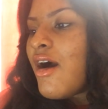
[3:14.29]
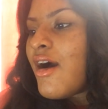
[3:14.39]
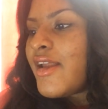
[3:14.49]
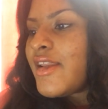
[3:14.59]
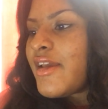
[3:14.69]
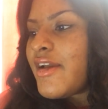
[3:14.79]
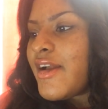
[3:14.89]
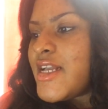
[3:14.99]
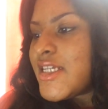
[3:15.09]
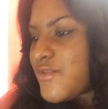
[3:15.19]
on
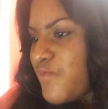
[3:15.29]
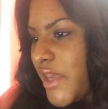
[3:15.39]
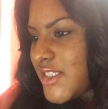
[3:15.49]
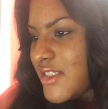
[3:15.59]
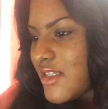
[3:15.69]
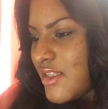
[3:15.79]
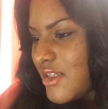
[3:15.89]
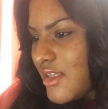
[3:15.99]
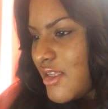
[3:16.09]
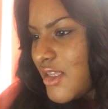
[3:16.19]
here is
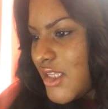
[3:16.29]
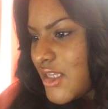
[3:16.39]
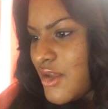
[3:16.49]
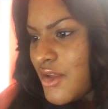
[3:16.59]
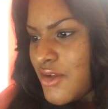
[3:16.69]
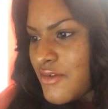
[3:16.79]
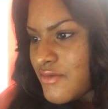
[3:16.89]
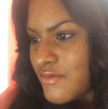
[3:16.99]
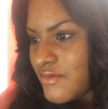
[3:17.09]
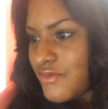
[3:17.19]
basically
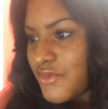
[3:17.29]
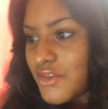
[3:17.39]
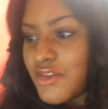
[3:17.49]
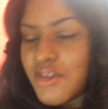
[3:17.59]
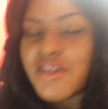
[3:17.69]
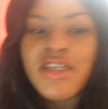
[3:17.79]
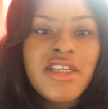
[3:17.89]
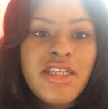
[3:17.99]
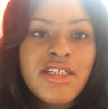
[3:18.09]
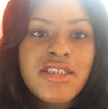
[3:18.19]
you're
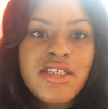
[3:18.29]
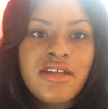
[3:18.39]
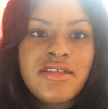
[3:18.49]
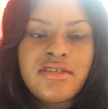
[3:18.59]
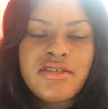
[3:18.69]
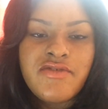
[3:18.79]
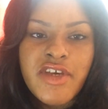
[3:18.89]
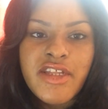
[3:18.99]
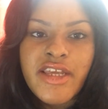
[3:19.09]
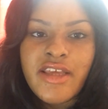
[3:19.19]
gonna need to go to. It's
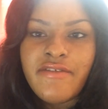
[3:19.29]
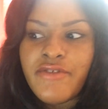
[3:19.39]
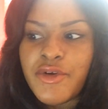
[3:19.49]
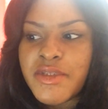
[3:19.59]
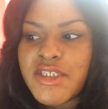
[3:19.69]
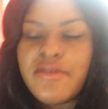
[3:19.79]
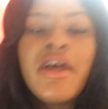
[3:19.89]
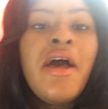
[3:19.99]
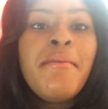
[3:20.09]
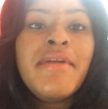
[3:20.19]
very like informative.
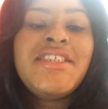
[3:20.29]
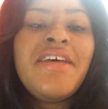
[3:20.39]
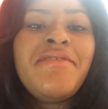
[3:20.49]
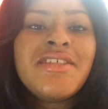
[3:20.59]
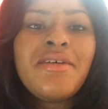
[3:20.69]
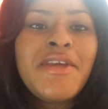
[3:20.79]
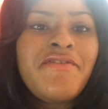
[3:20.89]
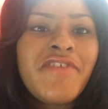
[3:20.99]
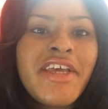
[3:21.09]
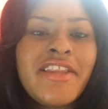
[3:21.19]
Most stuff is gonna be
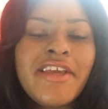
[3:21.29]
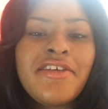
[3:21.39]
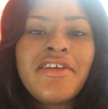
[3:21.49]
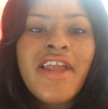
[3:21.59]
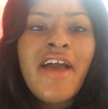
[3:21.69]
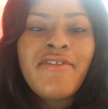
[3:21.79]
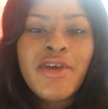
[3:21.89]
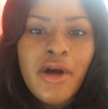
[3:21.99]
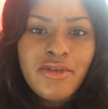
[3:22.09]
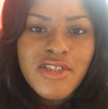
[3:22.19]
fun. Like, you're gonna have your
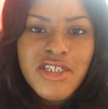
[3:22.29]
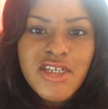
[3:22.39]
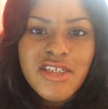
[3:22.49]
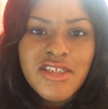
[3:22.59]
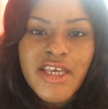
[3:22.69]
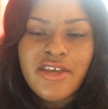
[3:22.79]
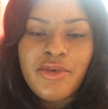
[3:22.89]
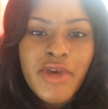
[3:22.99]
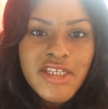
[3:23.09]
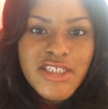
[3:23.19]
OGs, like your
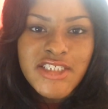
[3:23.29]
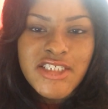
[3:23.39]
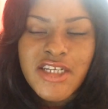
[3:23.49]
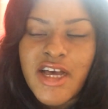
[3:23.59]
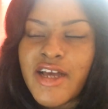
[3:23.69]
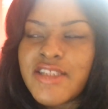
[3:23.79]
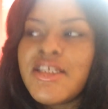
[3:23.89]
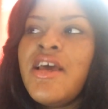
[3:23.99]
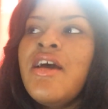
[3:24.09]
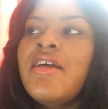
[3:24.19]
orientation guides.
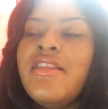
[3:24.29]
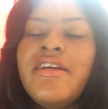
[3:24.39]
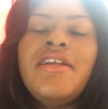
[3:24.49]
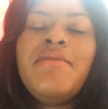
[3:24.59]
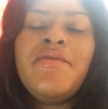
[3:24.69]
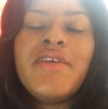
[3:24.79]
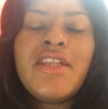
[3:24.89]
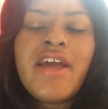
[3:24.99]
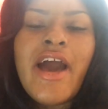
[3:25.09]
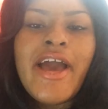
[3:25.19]
They're gonna be
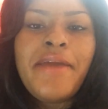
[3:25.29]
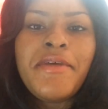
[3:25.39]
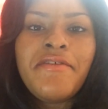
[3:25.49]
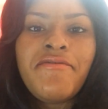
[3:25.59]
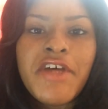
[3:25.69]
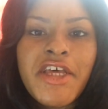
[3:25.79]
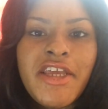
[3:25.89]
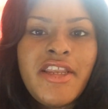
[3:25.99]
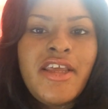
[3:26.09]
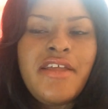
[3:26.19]
really hype and
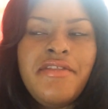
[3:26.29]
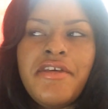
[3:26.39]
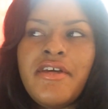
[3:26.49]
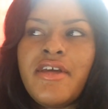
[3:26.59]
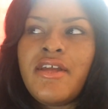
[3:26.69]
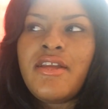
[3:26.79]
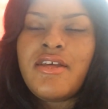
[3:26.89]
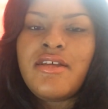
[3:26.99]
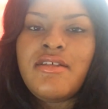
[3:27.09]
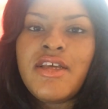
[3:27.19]
fun, and they're
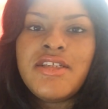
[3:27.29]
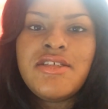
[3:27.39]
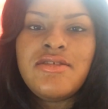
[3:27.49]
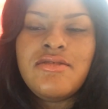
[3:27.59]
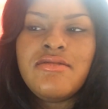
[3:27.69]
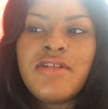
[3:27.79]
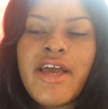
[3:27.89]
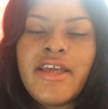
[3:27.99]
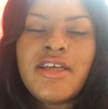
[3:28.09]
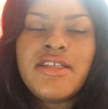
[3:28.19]
gonna get you
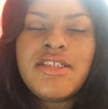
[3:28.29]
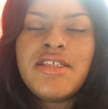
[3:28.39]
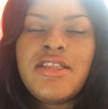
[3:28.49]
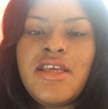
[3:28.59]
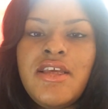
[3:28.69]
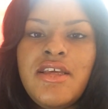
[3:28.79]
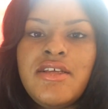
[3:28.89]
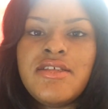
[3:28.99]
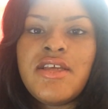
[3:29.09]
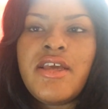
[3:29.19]
like into
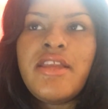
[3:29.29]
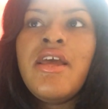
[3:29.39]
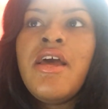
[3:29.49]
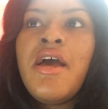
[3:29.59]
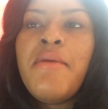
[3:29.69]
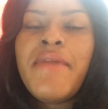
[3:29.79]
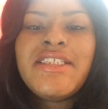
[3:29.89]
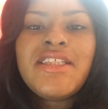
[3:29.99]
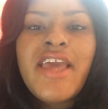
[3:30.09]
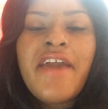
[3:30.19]
things, and
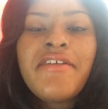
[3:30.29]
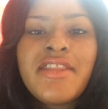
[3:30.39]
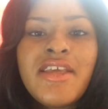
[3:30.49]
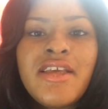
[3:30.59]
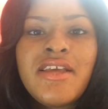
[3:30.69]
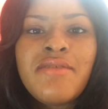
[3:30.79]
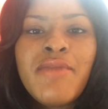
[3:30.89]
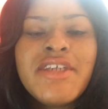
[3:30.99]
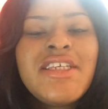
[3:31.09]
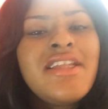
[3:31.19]
basically everything.
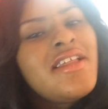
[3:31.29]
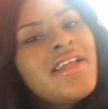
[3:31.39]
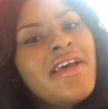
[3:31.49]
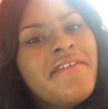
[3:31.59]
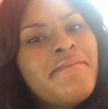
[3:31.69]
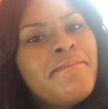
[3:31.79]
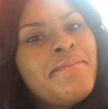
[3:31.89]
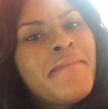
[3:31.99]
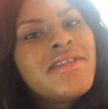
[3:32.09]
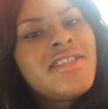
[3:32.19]
Most
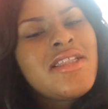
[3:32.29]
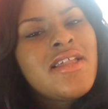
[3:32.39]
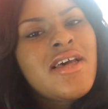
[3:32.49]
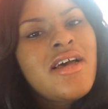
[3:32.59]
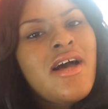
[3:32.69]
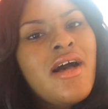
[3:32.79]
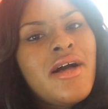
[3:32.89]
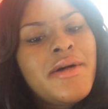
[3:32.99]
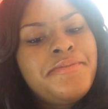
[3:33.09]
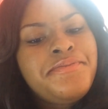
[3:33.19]
of
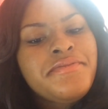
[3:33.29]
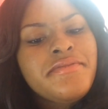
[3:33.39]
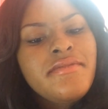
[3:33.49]
the